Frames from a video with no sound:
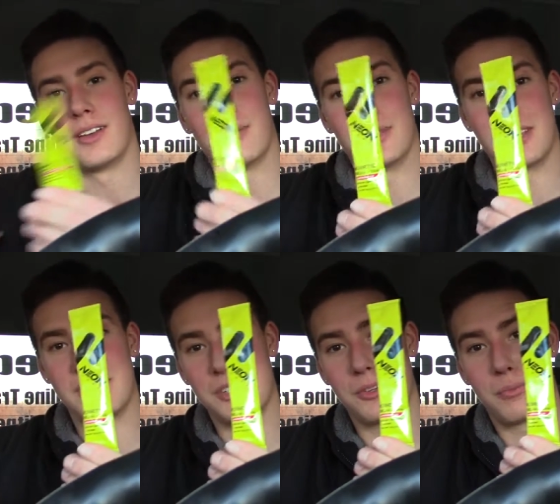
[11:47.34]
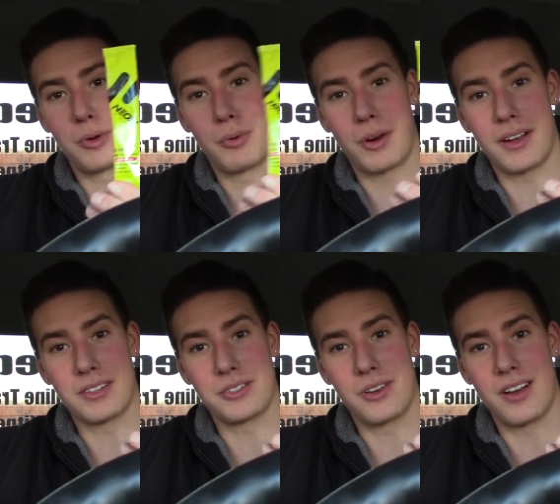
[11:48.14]
when they send you a pre-workout
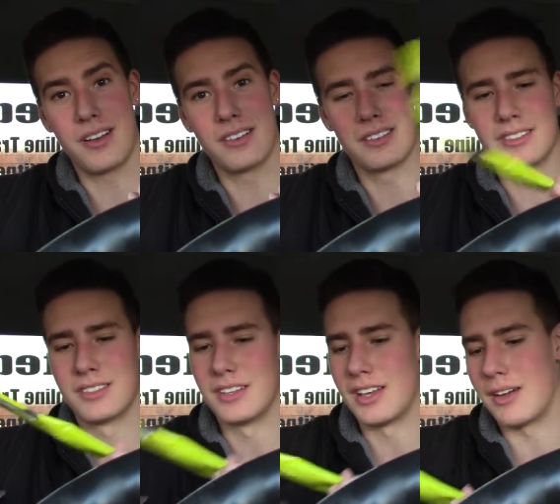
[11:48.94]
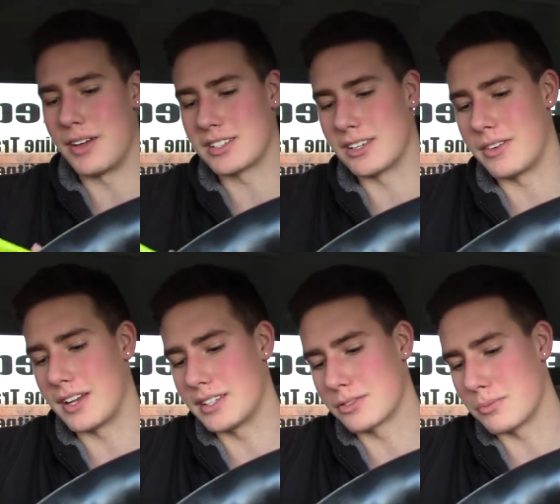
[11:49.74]
to try. I've actually I've
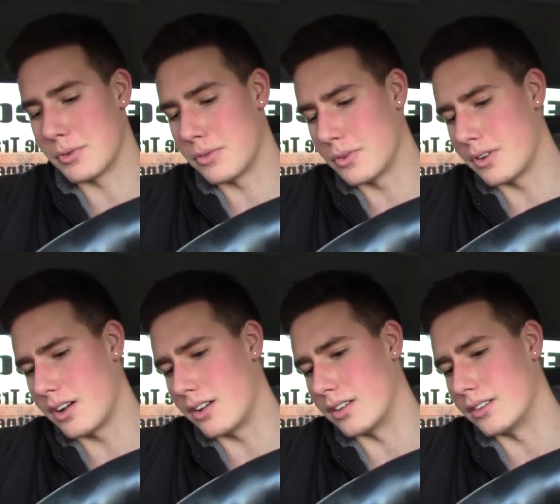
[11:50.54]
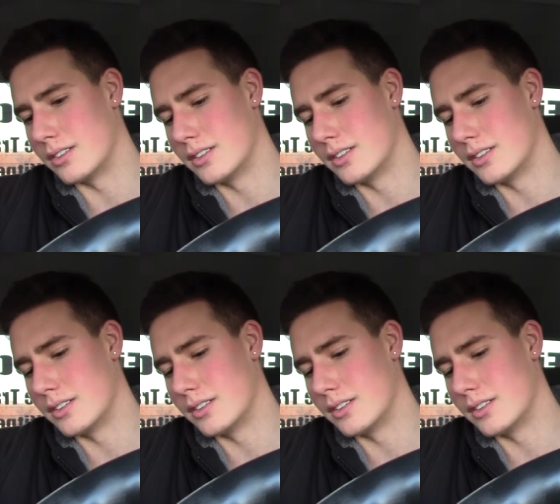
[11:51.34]
had this one before. Oh, ah.